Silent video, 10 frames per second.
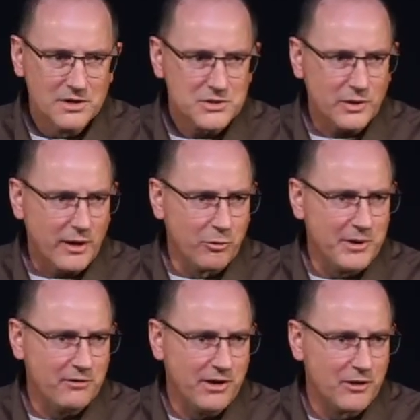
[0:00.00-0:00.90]
So I will
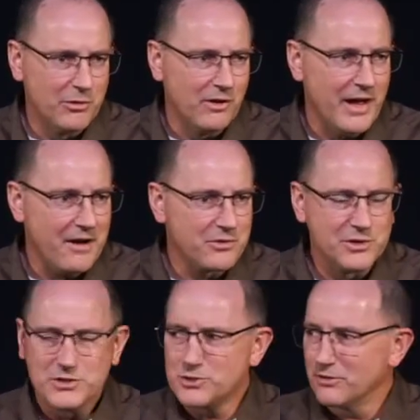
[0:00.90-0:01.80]
be available after
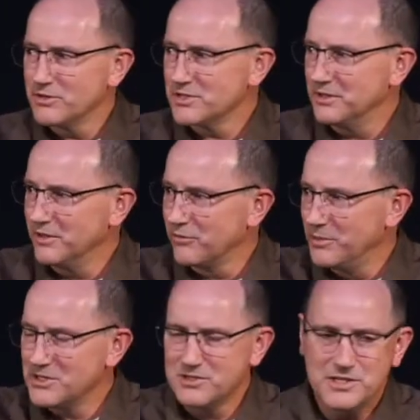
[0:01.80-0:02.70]
the service at the
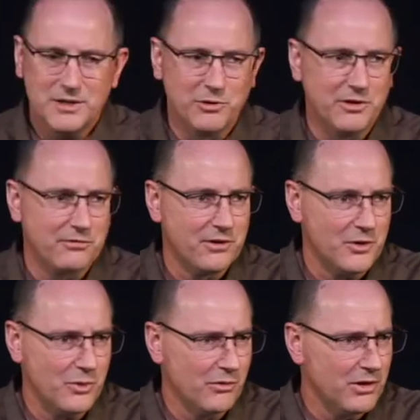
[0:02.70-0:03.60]
information table in the
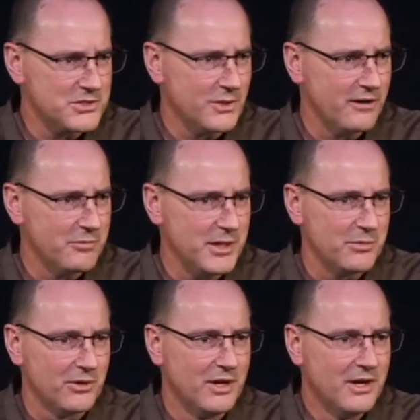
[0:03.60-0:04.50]
front. We will also have
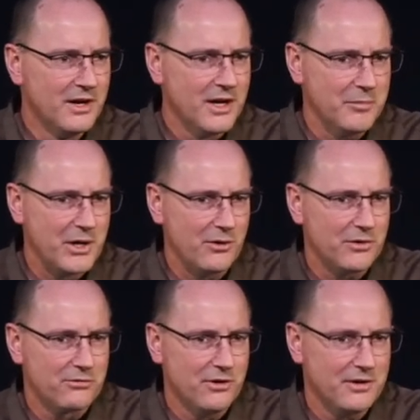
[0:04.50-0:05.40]
people up here at
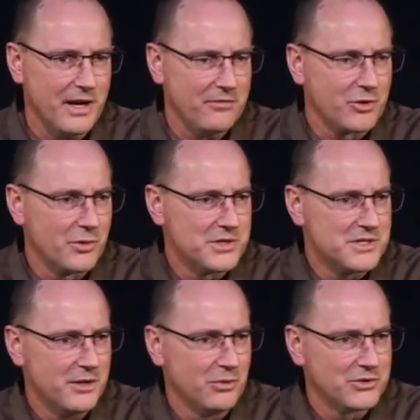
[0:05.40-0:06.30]
the front afterwards.
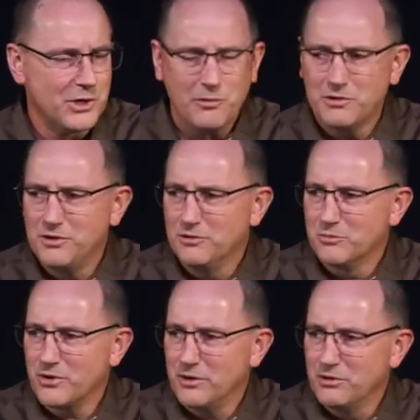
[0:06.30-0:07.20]
They will talk with you and
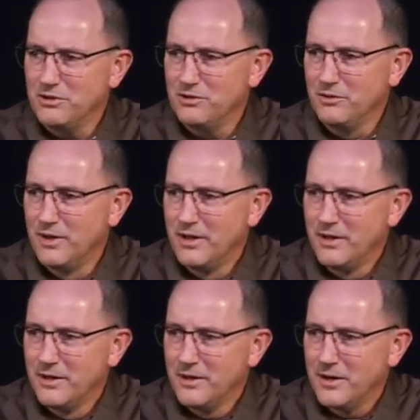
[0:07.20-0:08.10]
pray with you.
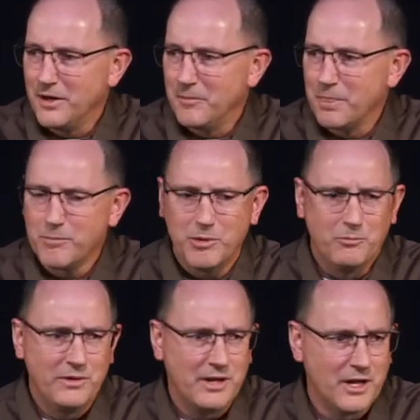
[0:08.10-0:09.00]
Um, but
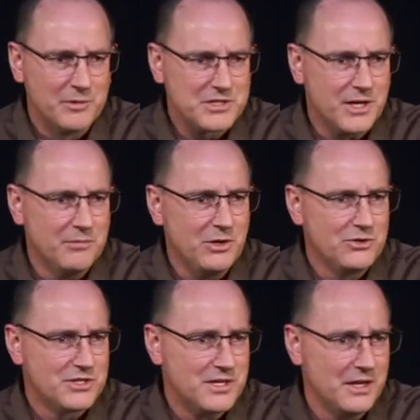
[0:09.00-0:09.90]
when the elements come to you,
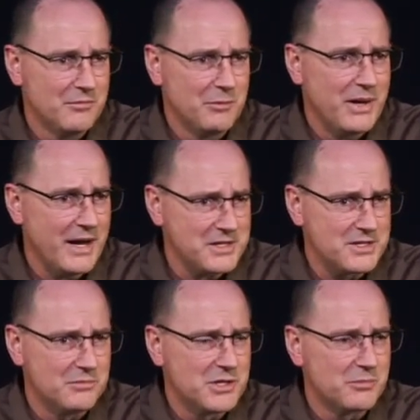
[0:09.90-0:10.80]
just take them and pass
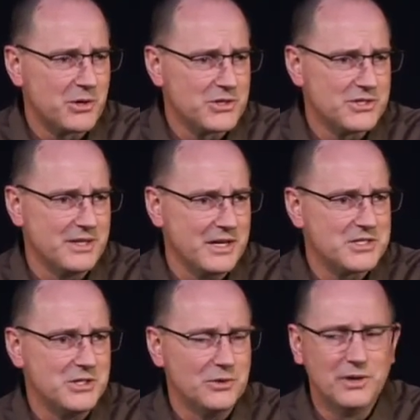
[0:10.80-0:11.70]
them to the person next
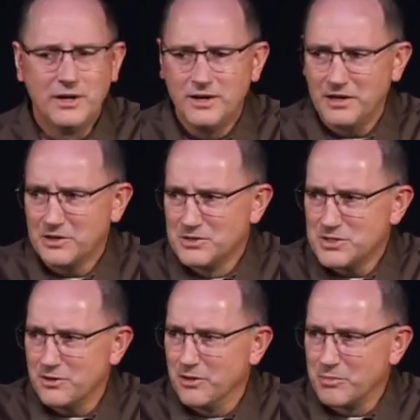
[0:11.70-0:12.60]
to you and
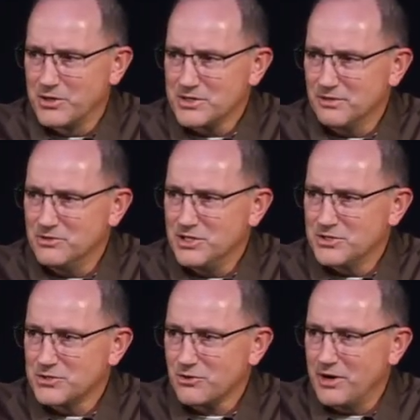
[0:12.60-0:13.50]
consider the person of
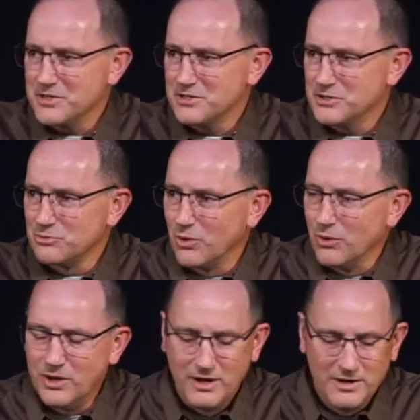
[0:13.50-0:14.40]
Jesus Christ and his
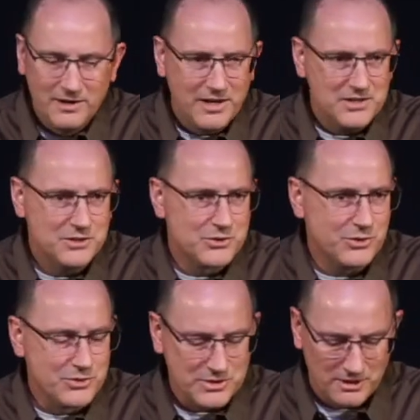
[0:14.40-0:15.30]
role as the
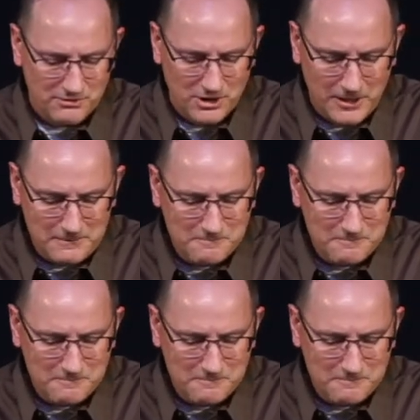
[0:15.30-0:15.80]
true Son of God.